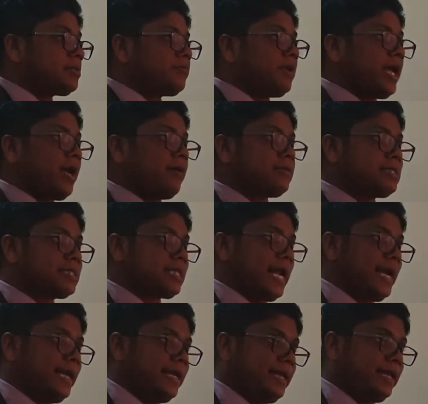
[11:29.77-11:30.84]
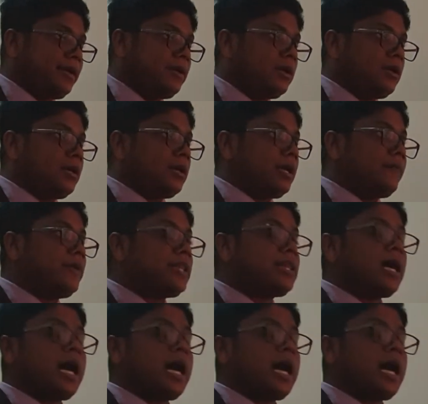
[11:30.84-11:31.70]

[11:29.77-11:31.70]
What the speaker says: we have studied with